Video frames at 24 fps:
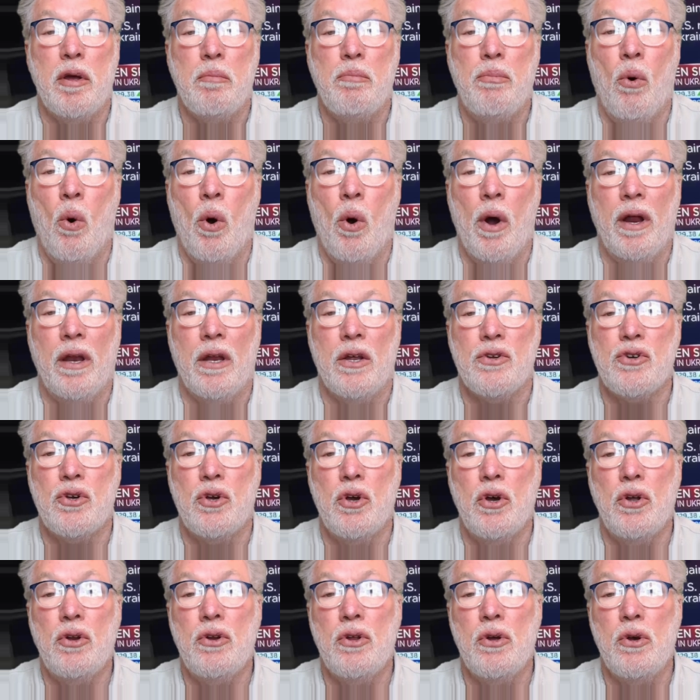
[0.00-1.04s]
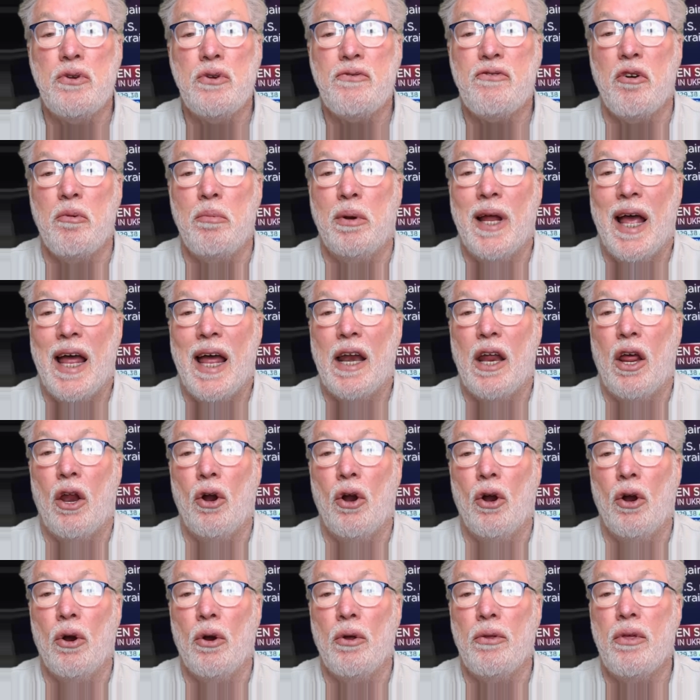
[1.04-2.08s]
point is good news for planet
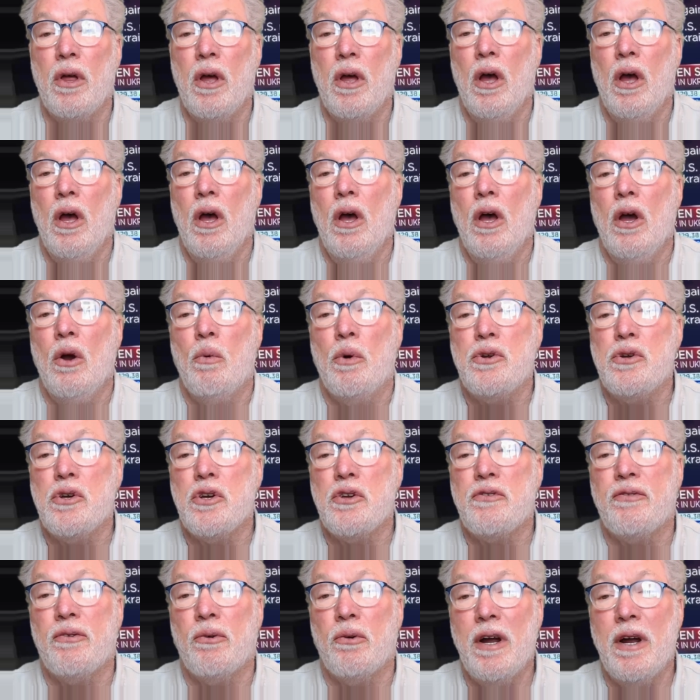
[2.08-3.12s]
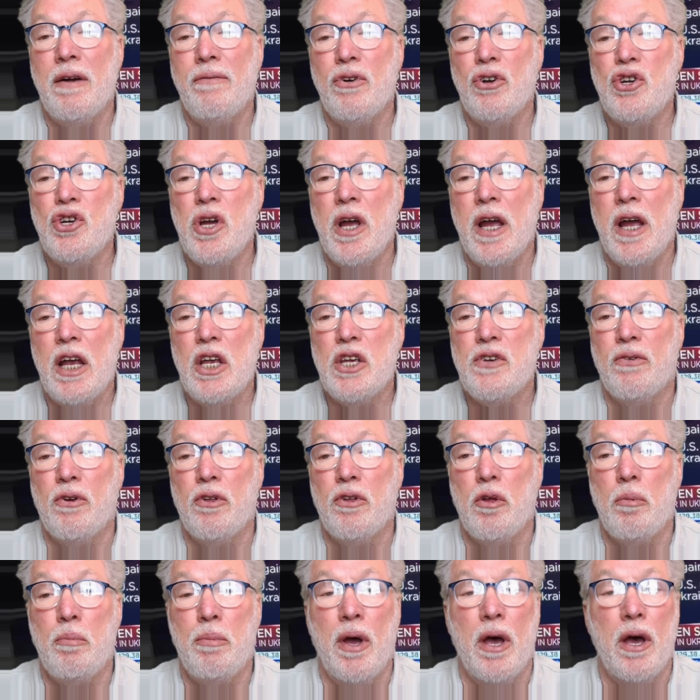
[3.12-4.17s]
Earth, which is forever changed for
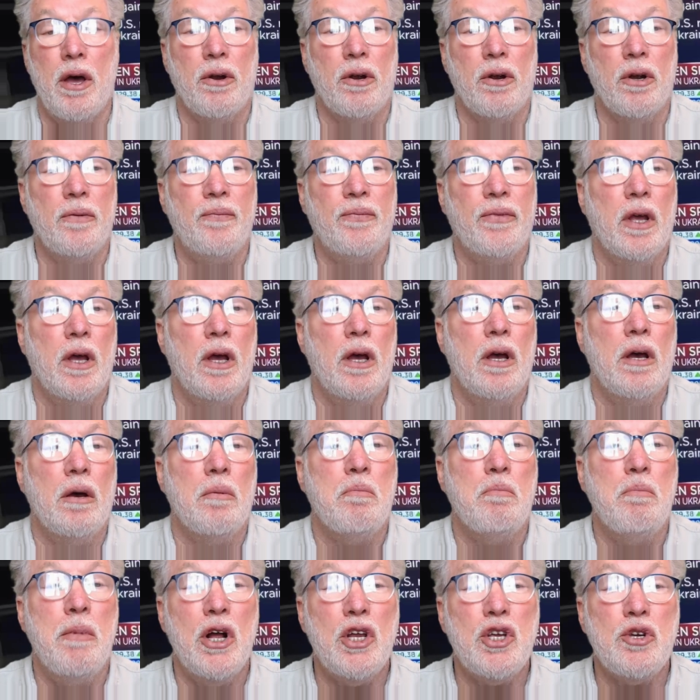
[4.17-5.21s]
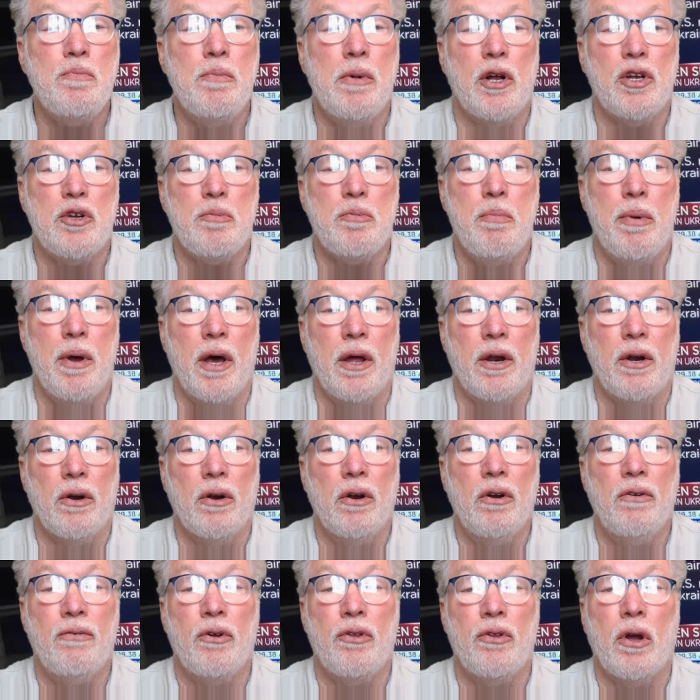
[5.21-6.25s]
the better, much, much
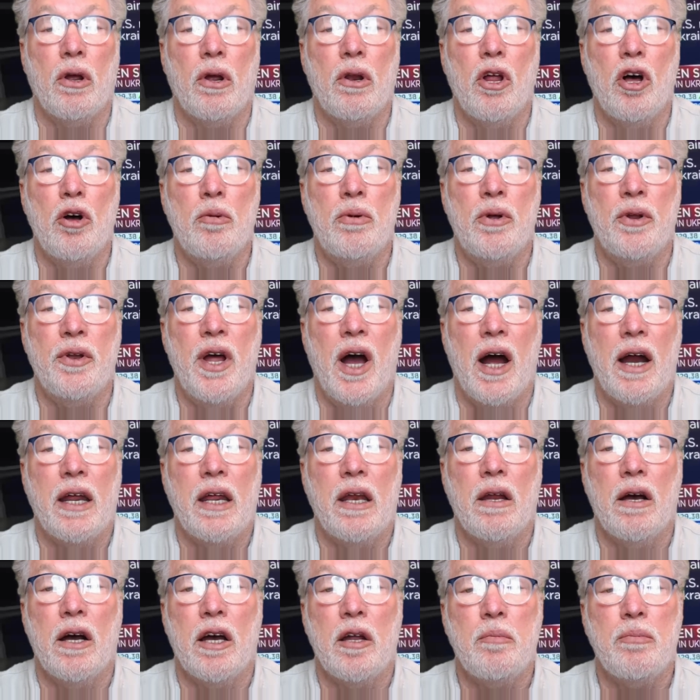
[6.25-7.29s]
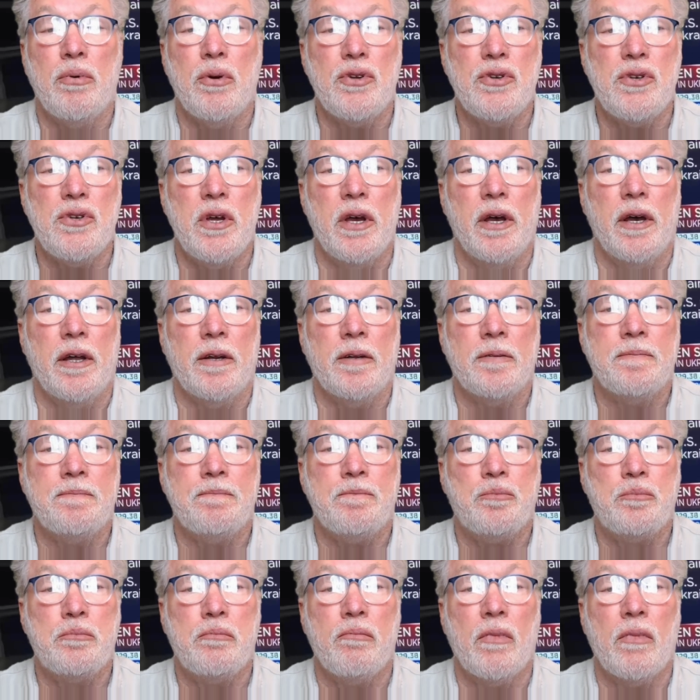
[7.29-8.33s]
better for the global ninety-nine percent.
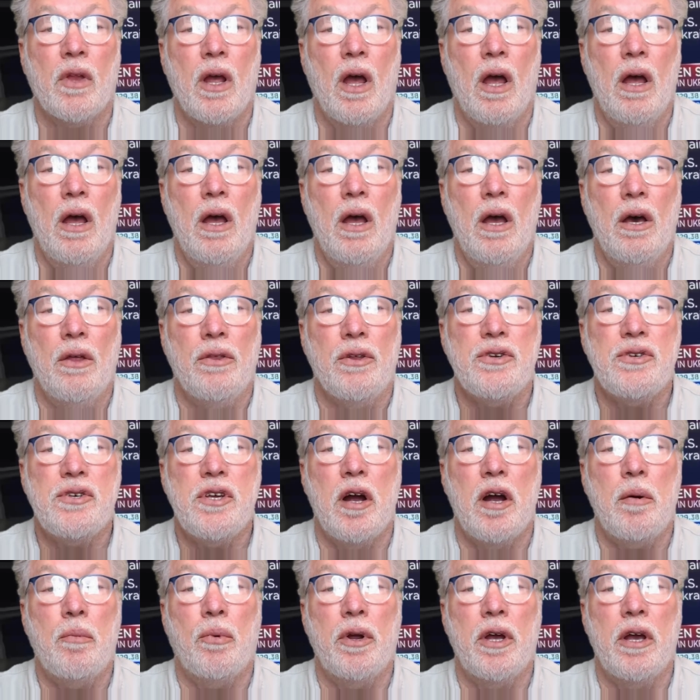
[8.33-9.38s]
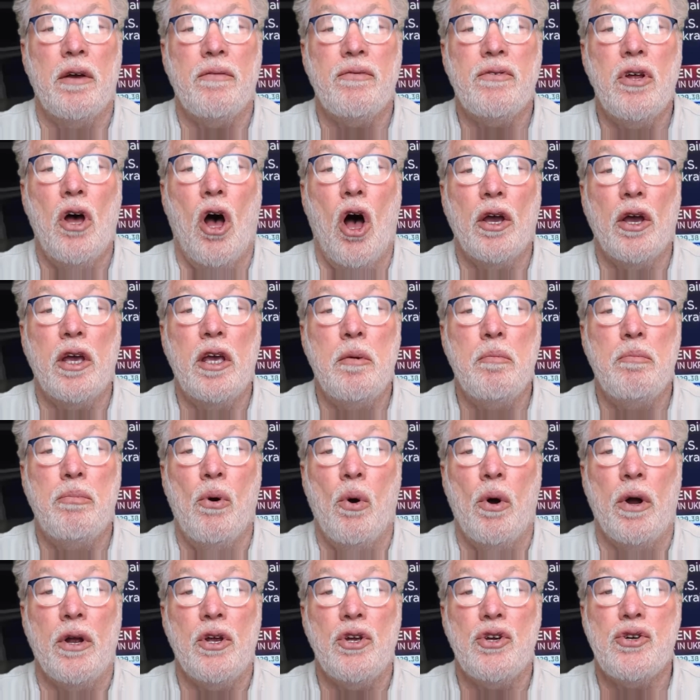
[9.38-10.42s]
The summary of talking
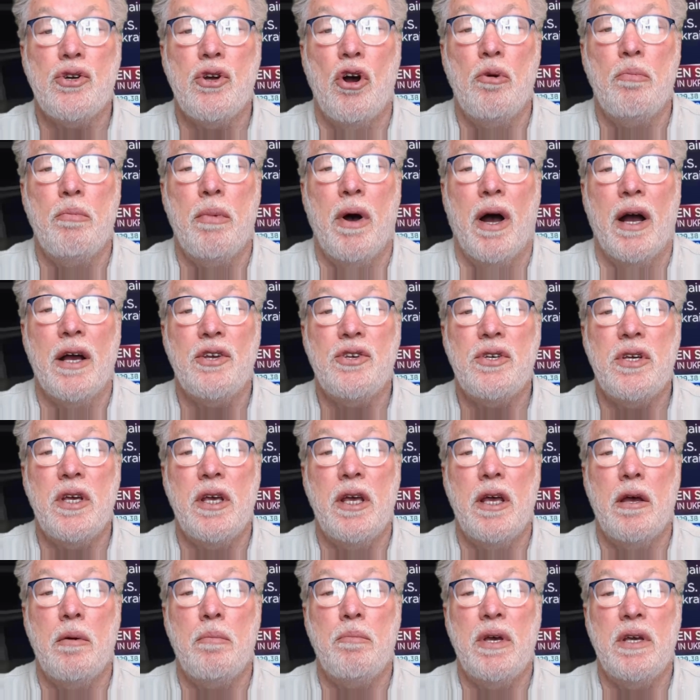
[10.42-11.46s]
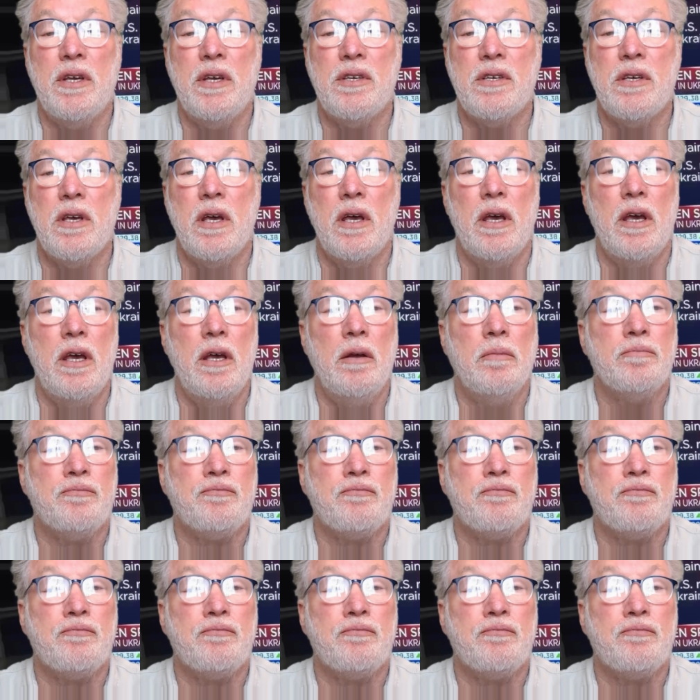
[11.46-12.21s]
points shown by C N B C